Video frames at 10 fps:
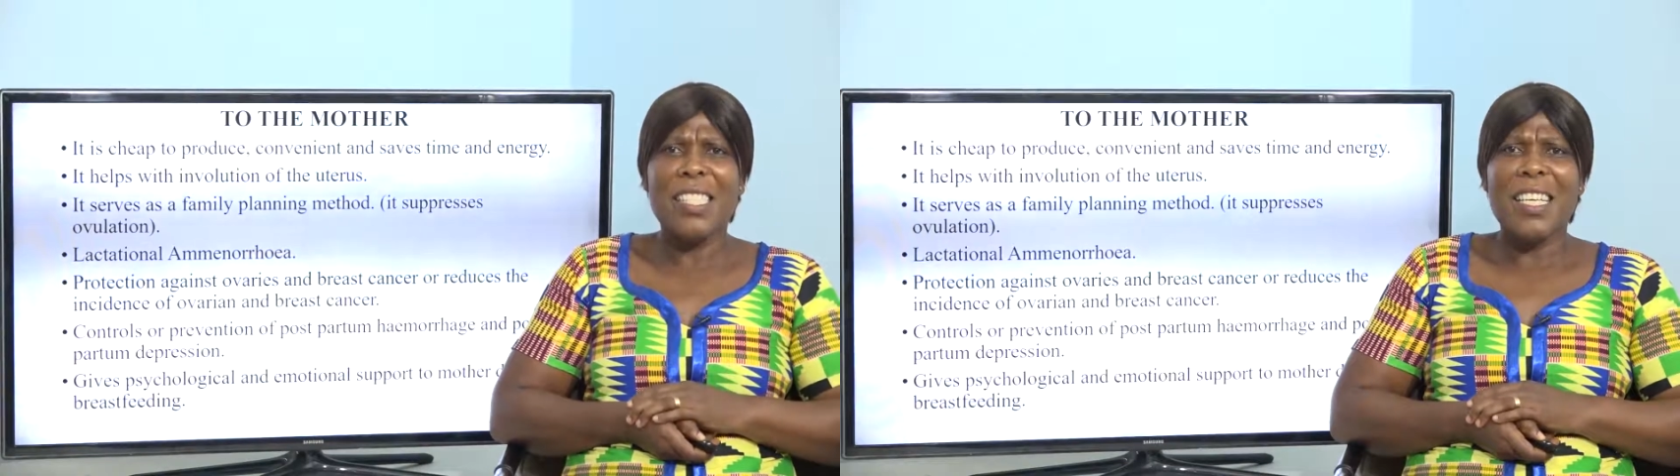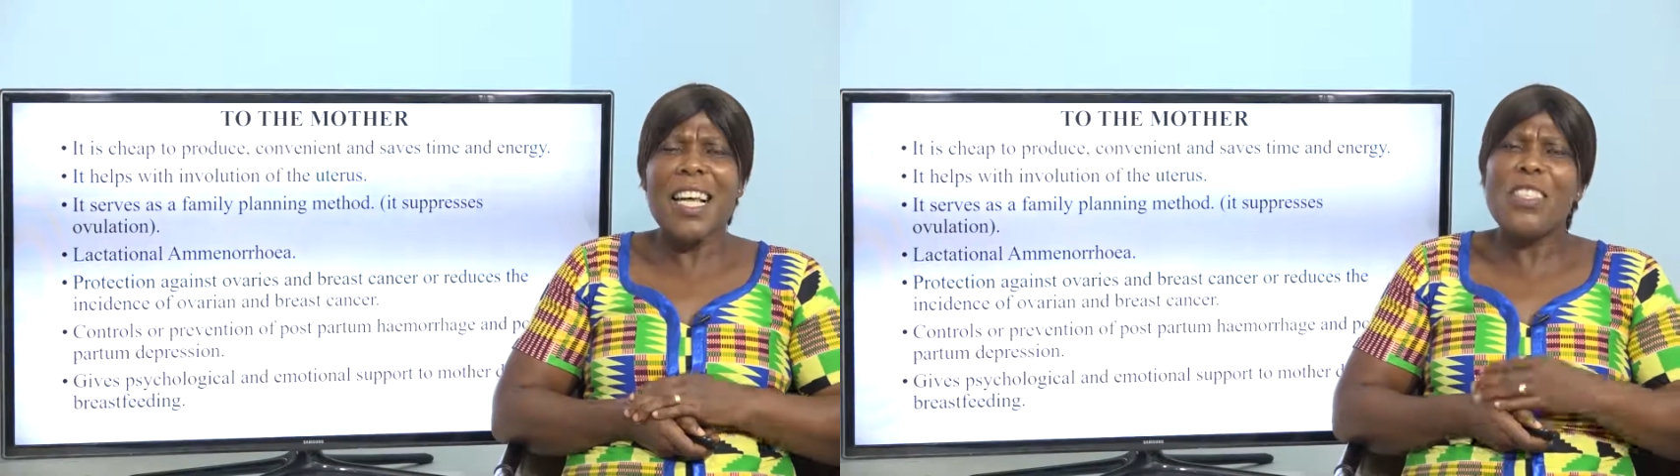
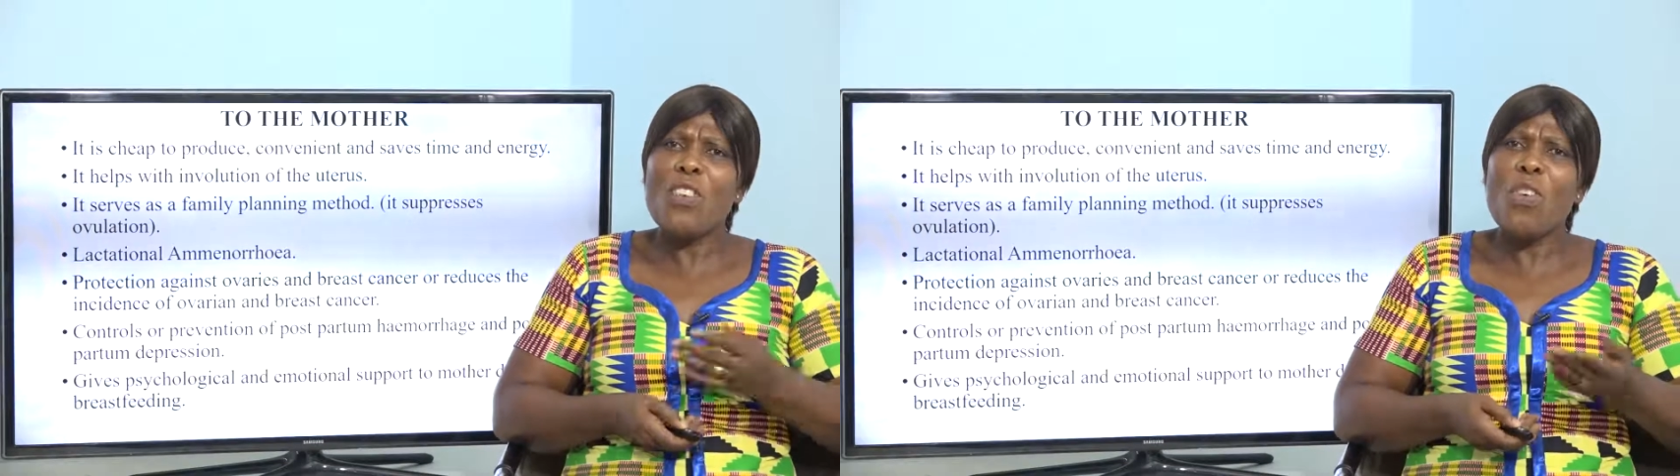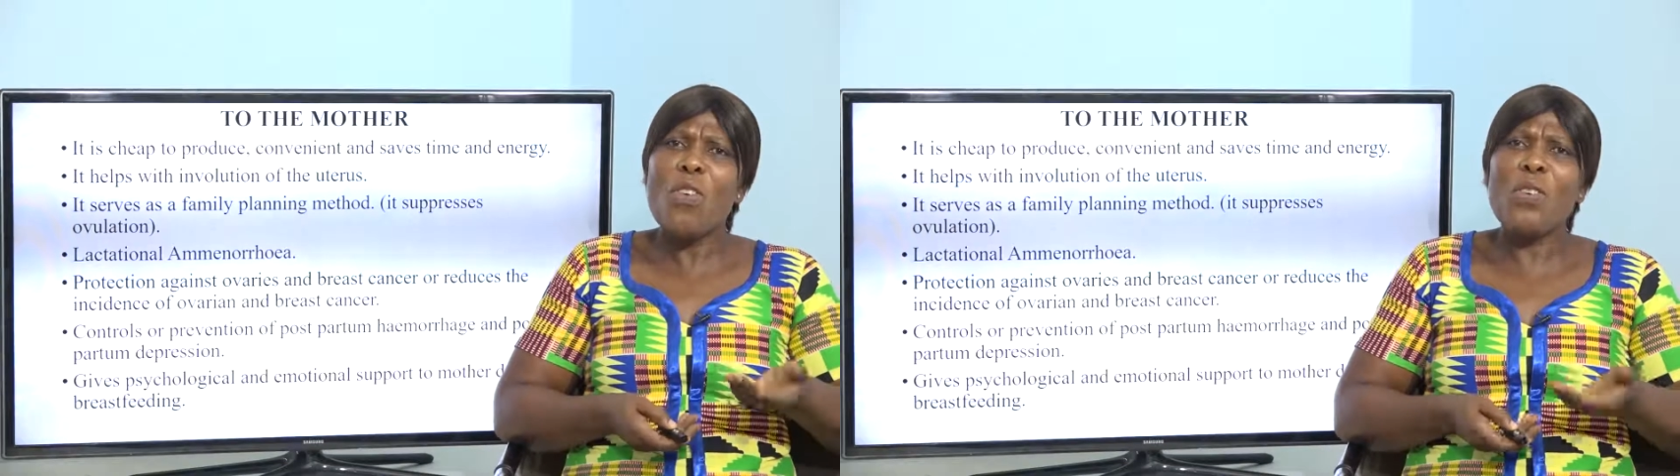at
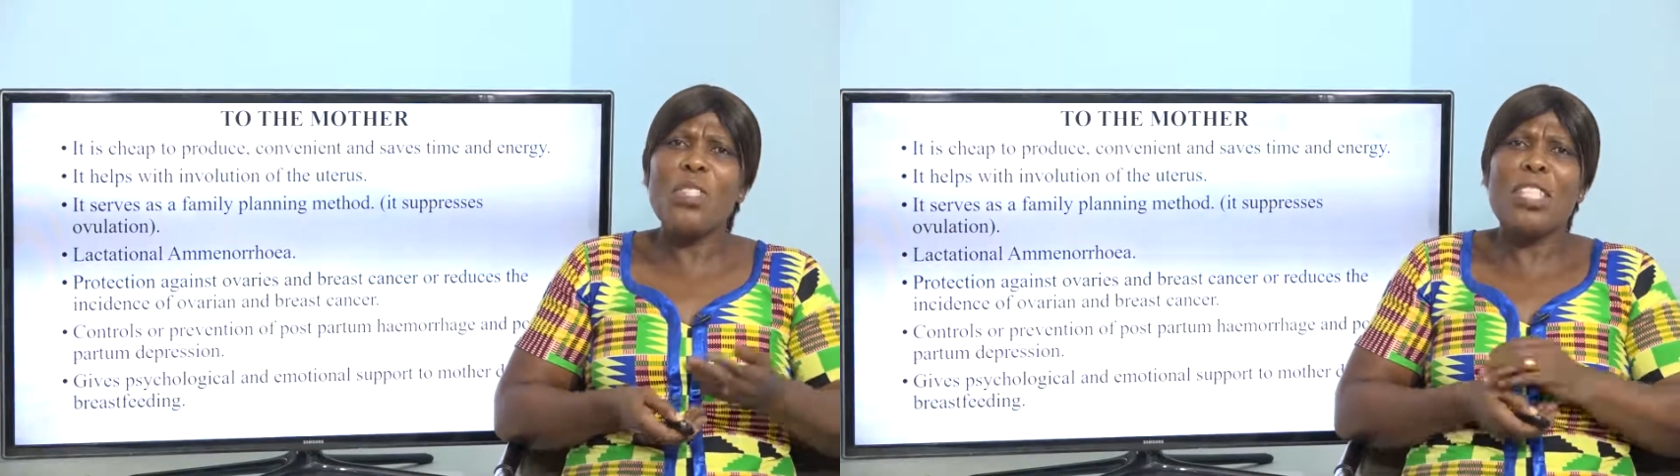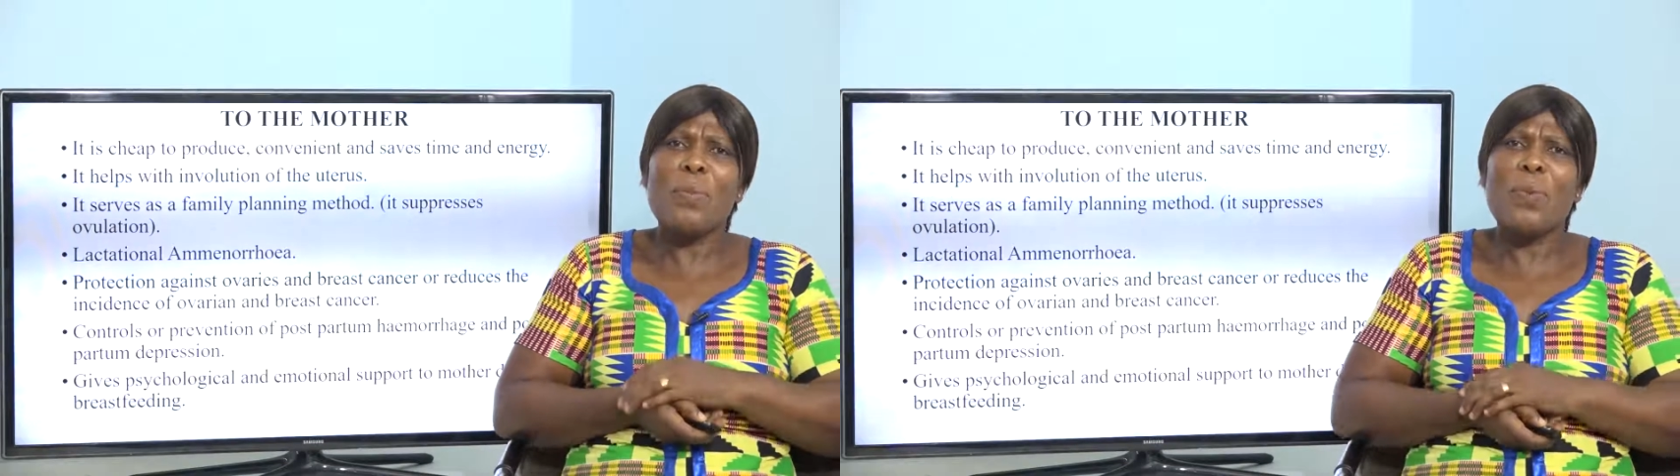your own
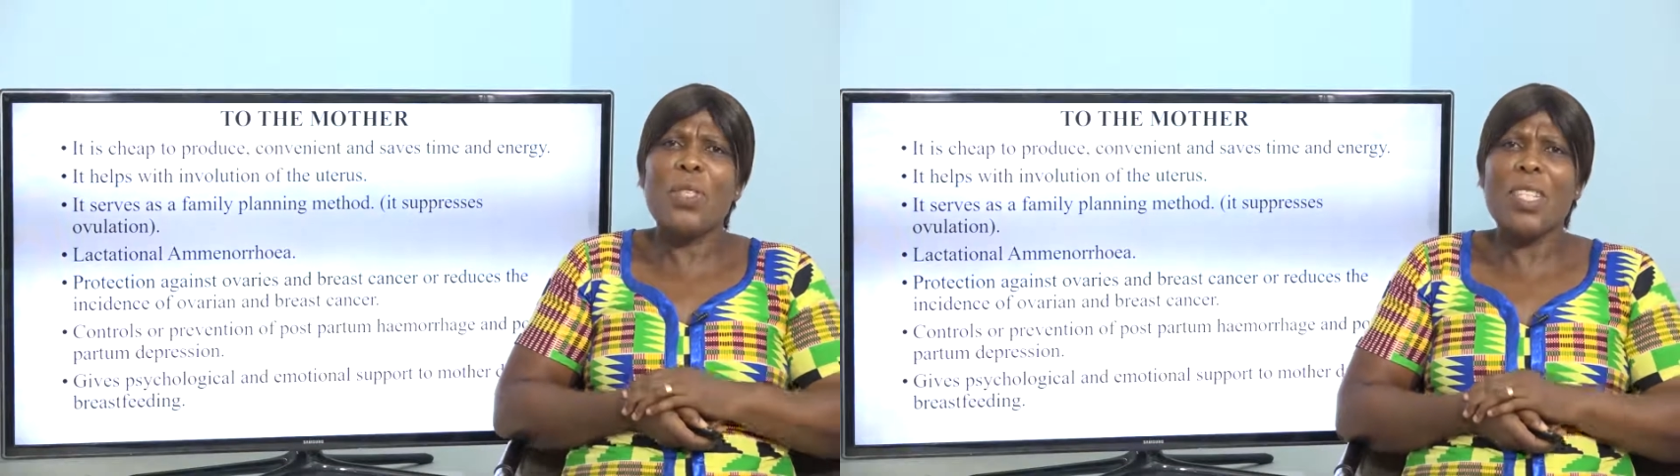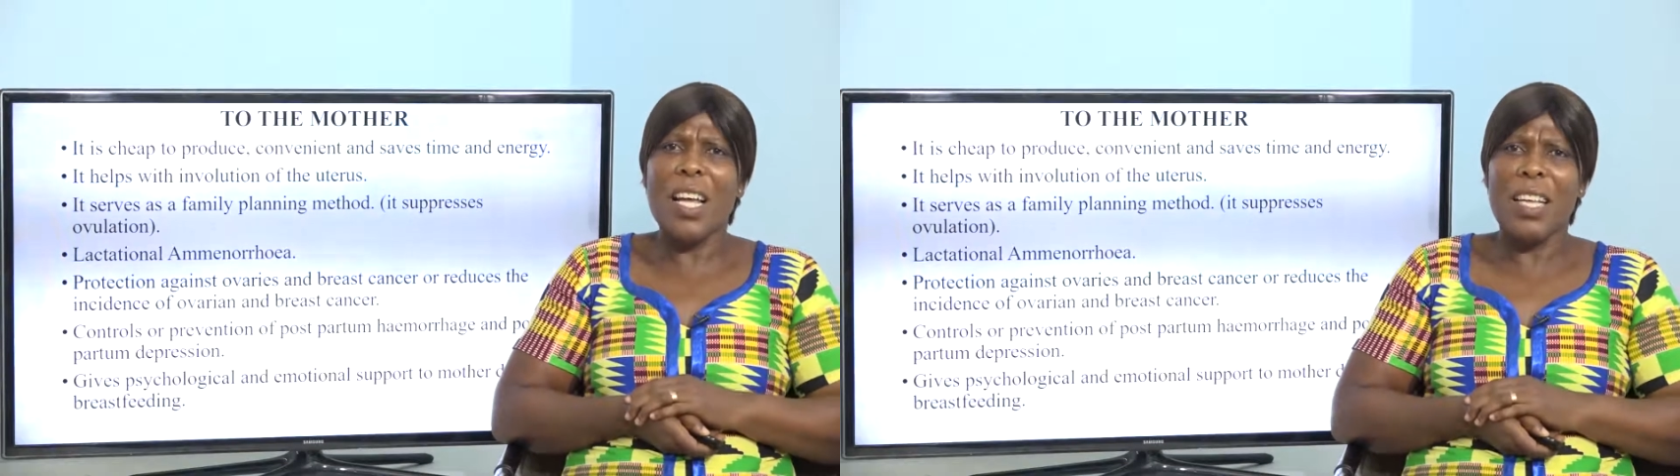
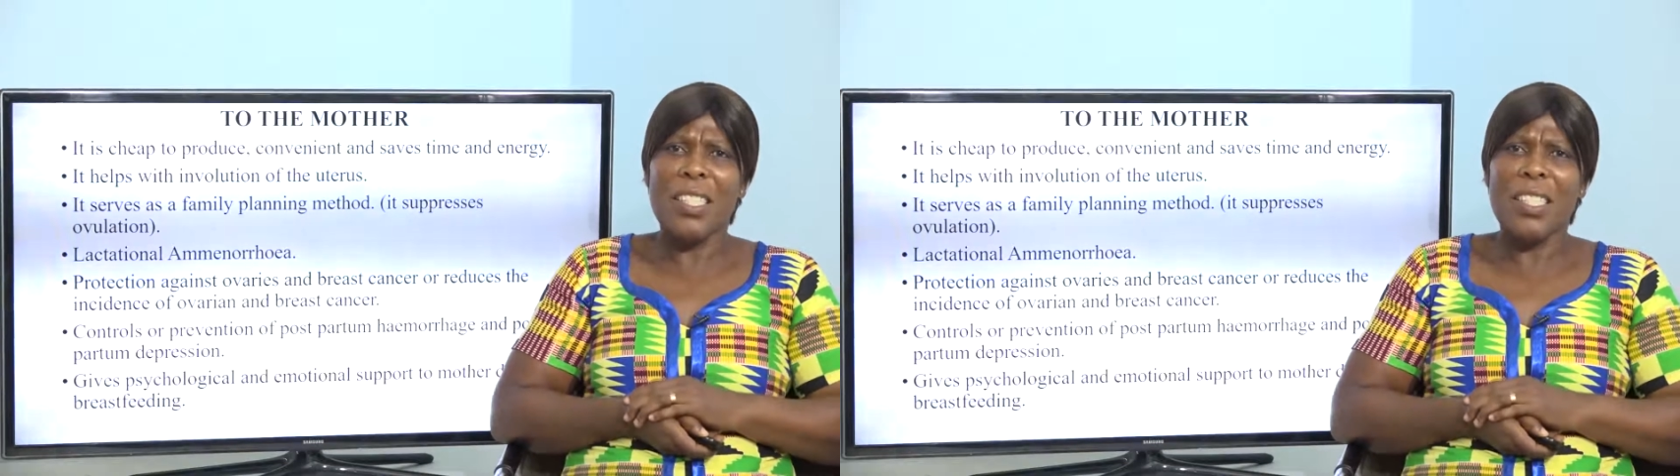disposal.